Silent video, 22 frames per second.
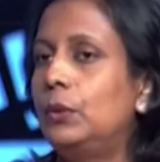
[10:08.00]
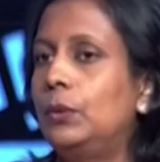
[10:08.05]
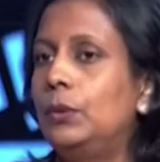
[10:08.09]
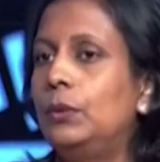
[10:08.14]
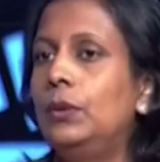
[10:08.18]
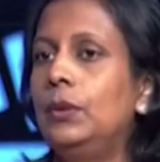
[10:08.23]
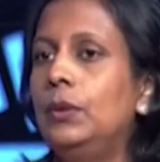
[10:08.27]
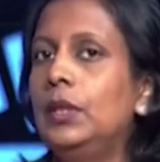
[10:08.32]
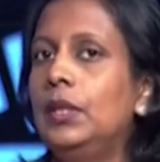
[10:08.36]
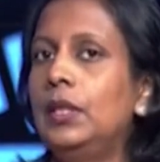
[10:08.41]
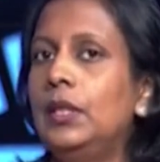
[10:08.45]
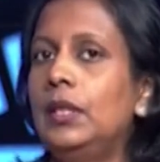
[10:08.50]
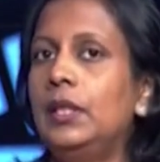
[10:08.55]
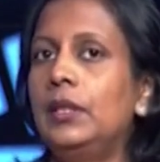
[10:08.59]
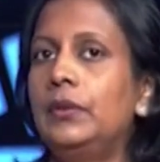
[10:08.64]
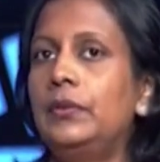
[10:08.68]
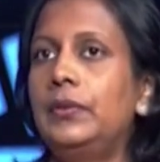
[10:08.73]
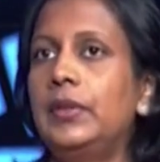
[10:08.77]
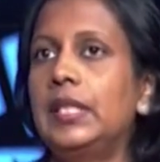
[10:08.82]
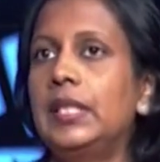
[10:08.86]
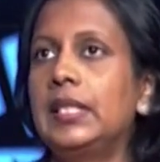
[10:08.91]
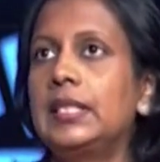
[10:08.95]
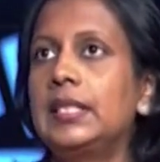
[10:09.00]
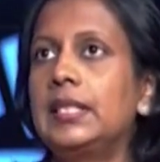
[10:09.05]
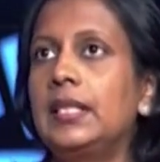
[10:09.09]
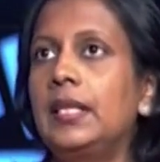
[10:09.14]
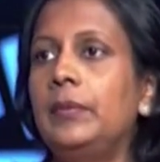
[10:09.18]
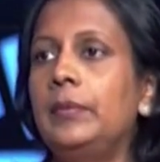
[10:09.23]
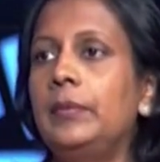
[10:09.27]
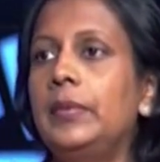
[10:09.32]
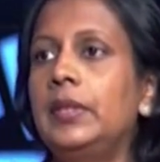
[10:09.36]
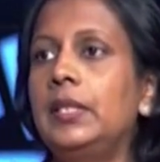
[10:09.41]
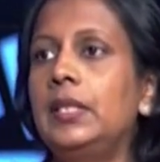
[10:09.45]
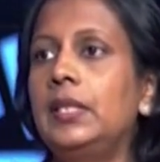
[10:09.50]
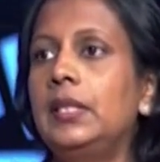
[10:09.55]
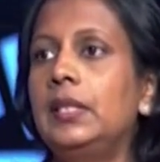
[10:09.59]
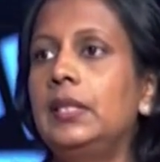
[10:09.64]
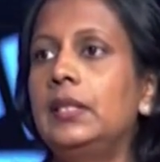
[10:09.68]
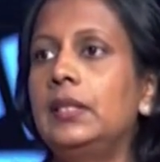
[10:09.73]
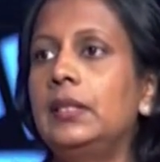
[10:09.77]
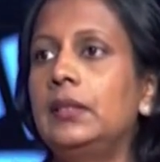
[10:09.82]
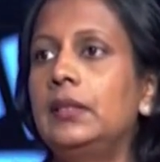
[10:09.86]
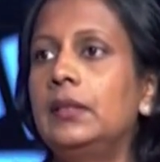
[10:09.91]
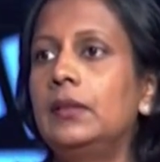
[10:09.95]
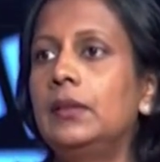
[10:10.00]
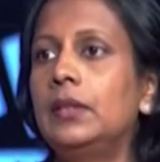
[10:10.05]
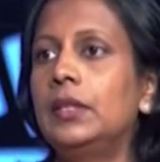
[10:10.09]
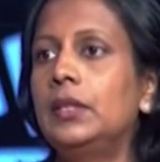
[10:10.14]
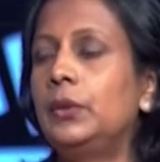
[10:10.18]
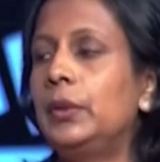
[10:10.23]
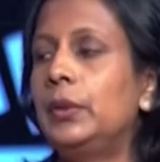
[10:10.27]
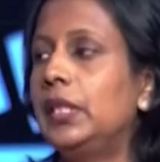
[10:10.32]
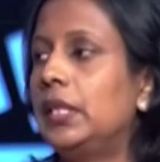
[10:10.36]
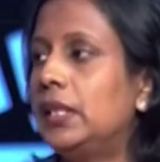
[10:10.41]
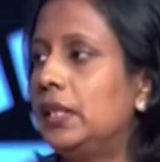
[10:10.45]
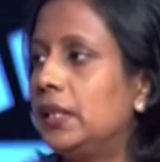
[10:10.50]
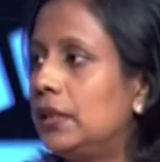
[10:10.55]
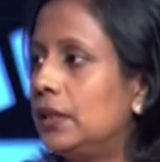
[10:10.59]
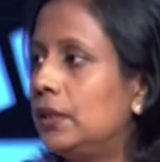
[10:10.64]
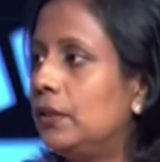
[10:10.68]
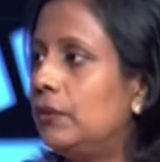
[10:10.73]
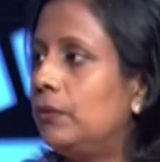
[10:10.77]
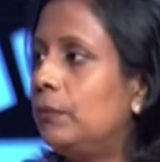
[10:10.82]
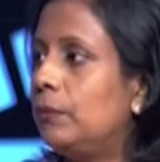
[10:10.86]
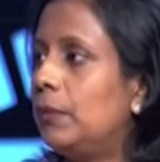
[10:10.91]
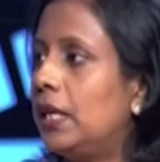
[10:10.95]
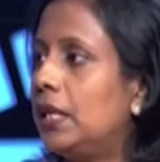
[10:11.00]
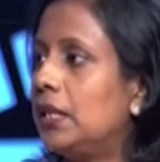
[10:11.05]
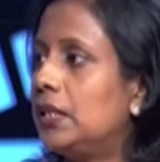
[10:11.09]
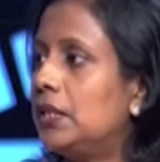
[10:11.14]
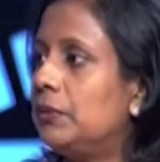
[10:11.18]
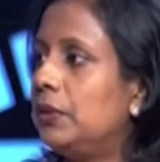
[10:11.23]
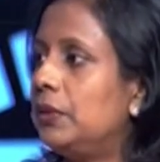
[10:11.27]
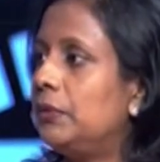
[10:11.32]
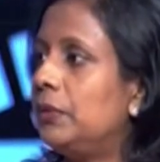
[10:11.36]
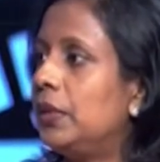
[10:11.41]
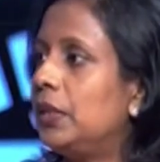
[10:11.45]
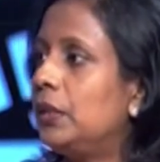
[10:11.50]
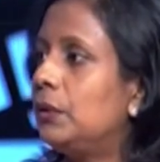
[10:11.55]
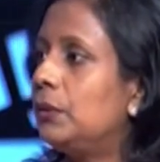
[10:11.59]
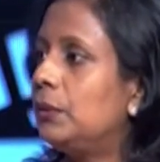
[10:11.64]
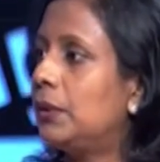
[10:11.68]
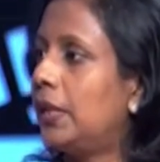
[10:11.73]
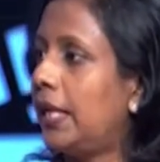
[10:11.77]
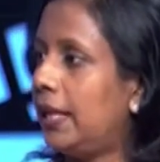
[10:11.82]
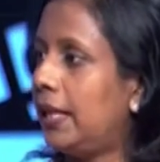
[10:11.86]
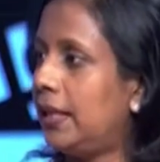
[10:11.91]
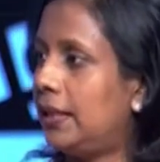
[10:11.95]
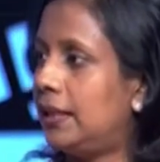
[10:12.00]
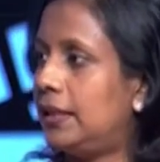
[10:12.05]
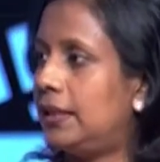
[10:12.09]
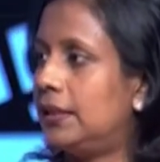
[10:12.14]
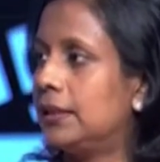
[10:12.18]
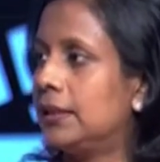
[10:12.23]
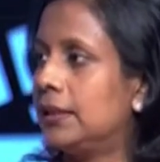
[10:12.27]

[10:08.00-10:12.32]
go. Now, for example, on the 20th of March, we went to Kandy.